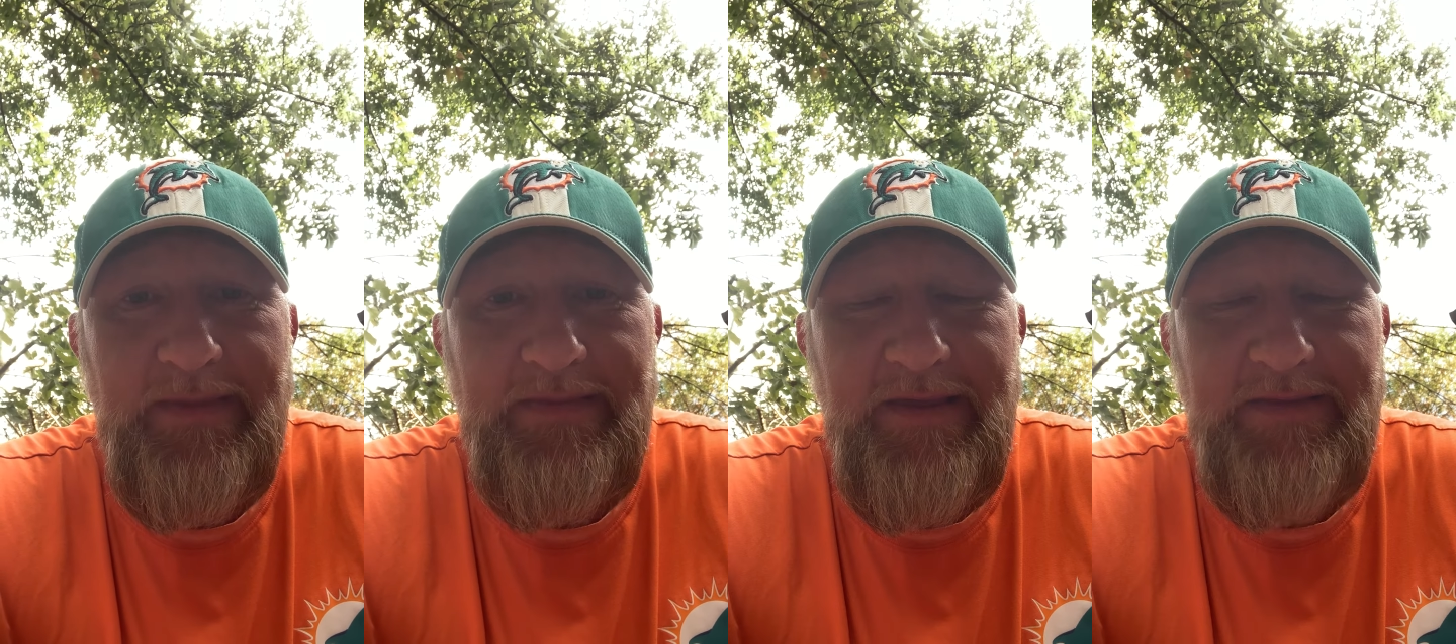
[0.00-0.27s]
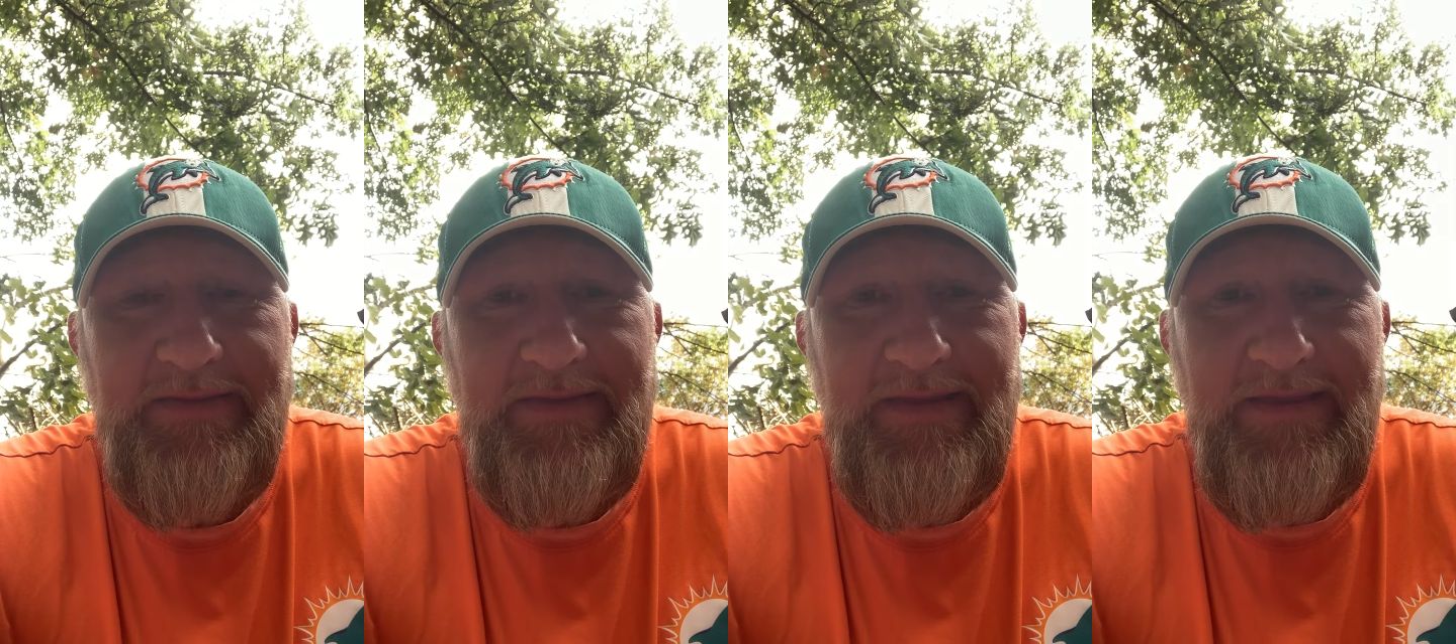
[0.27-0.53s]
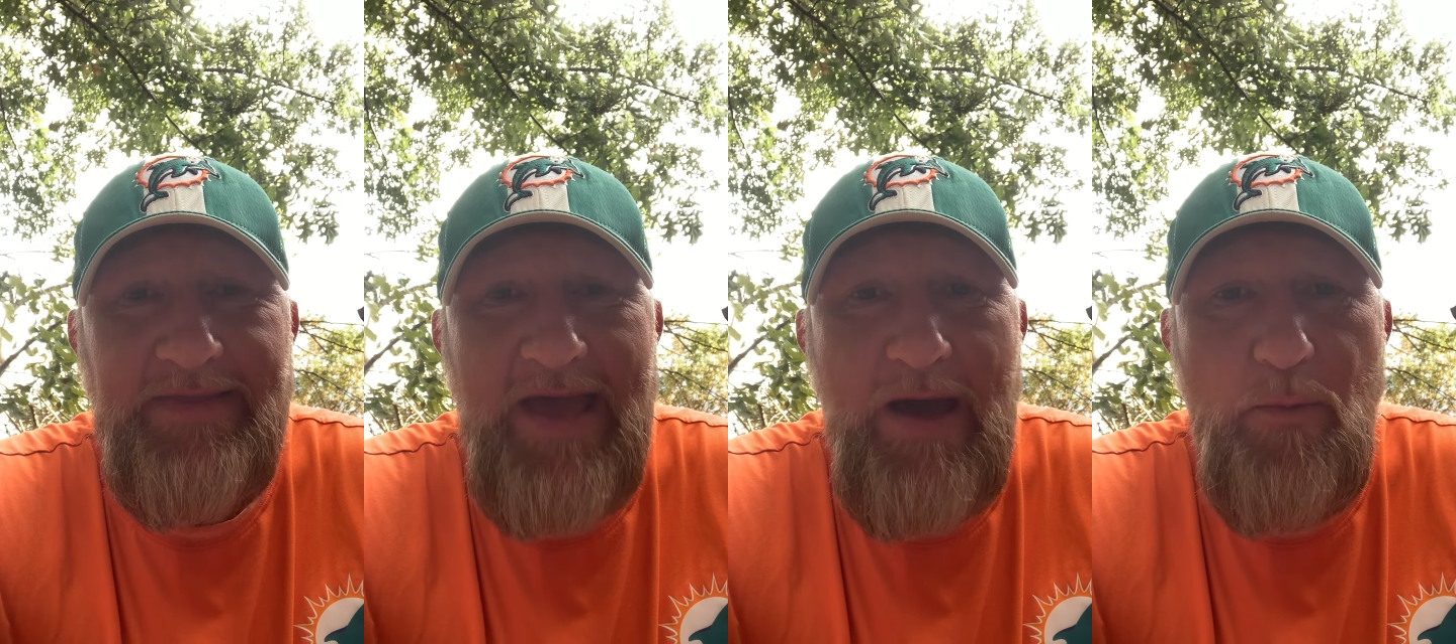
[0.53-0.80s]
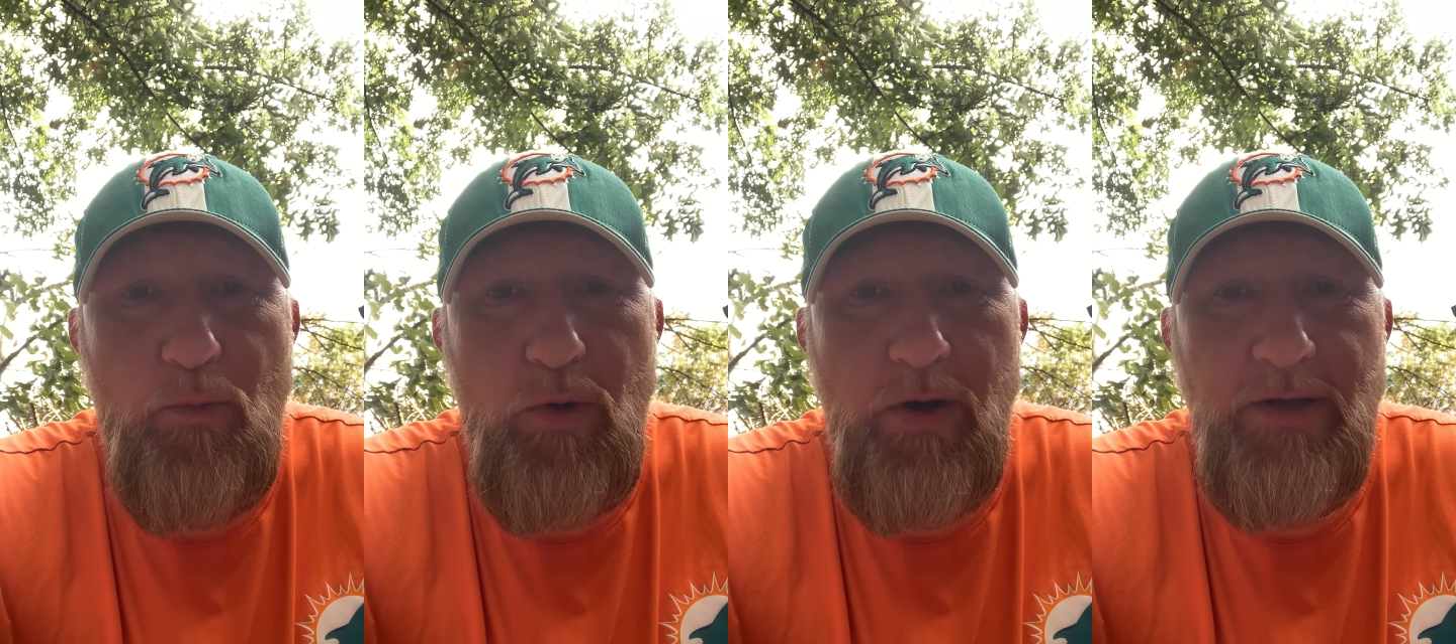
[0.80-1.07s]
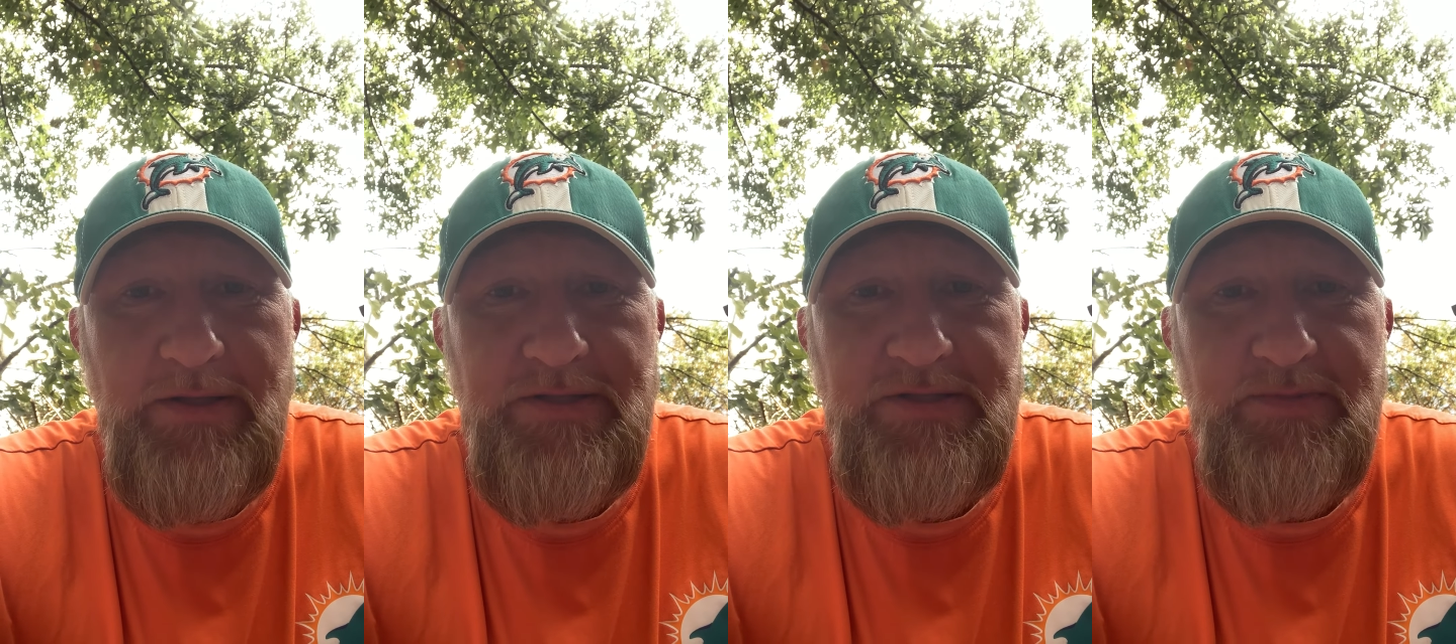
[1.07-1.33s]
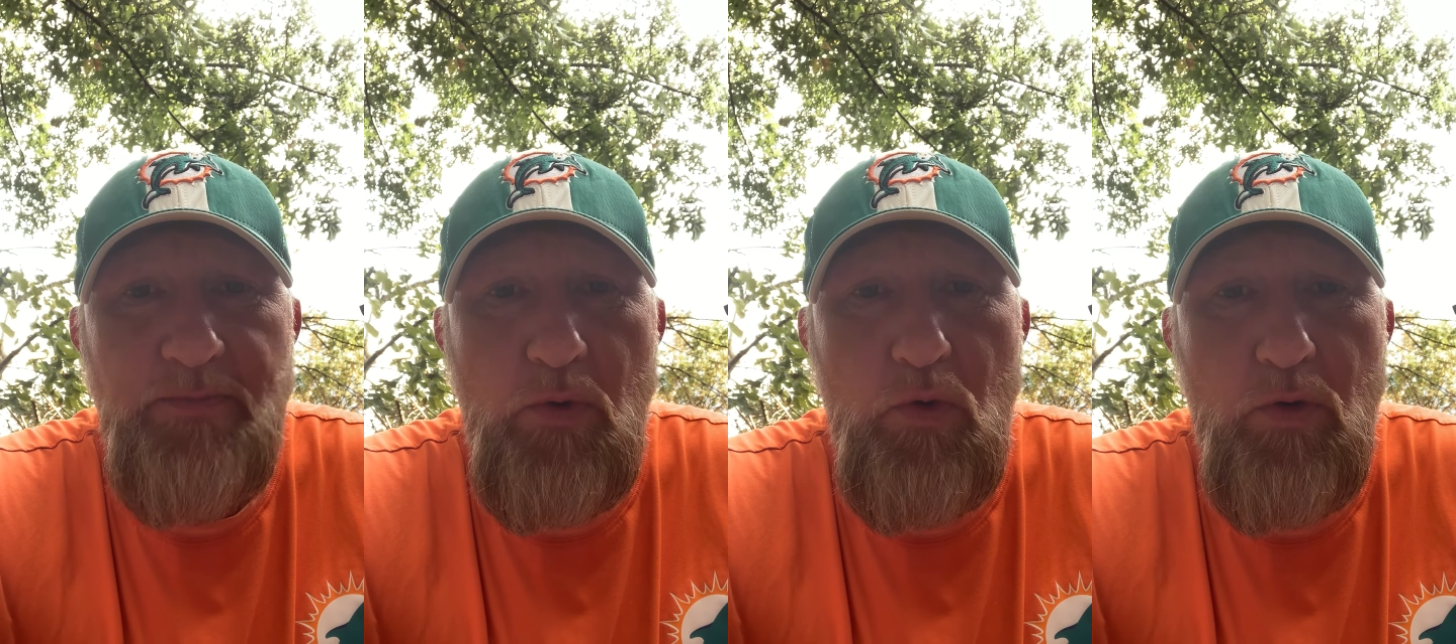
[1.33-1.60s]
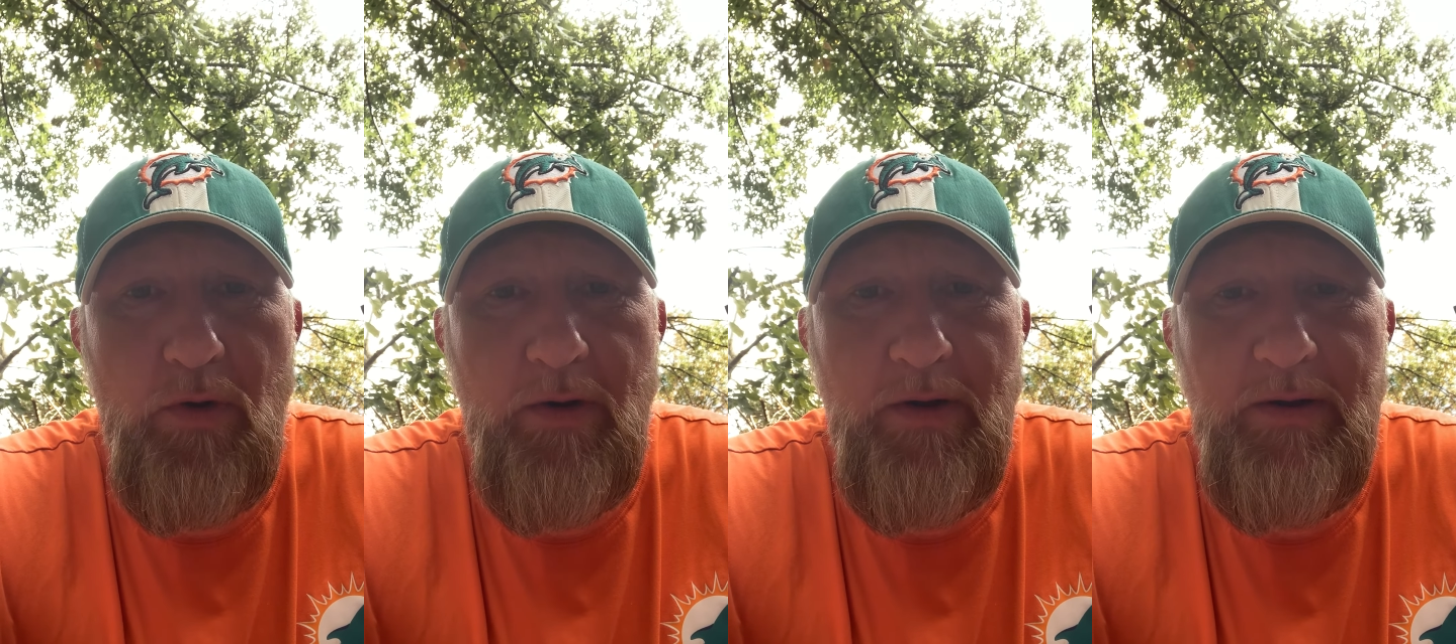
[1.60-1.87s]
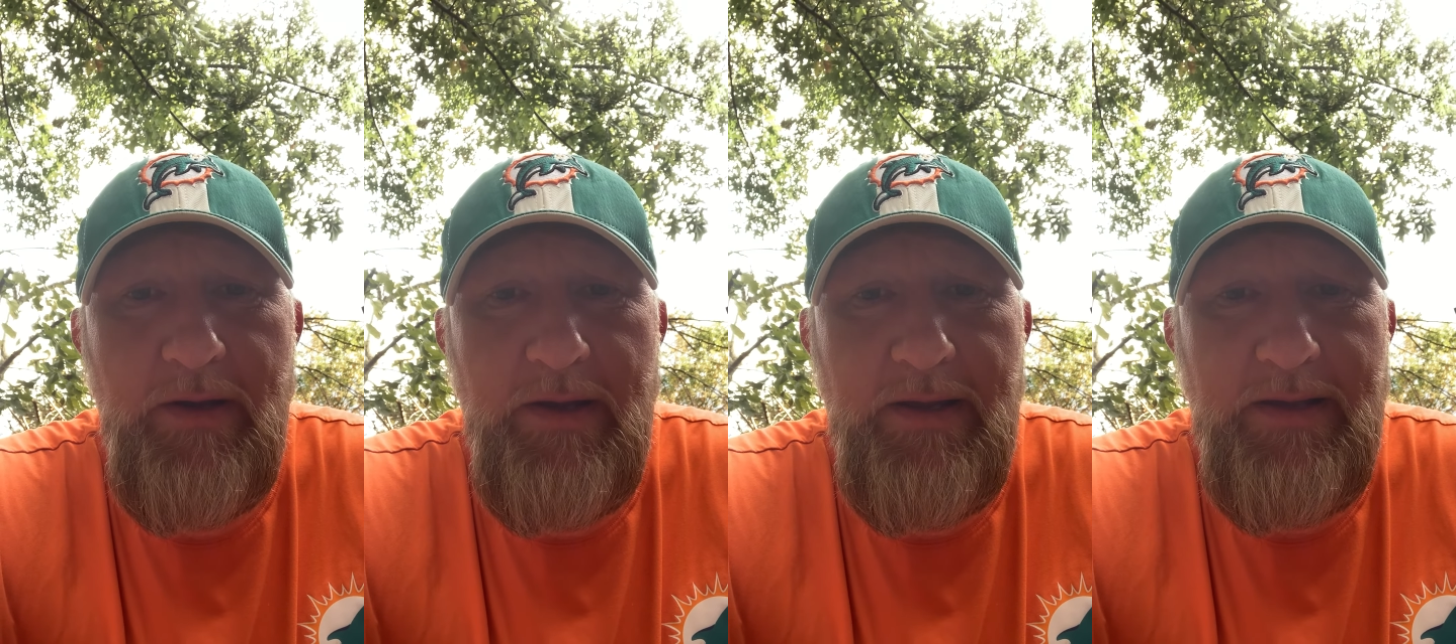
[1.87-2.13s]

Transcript: that that, that was more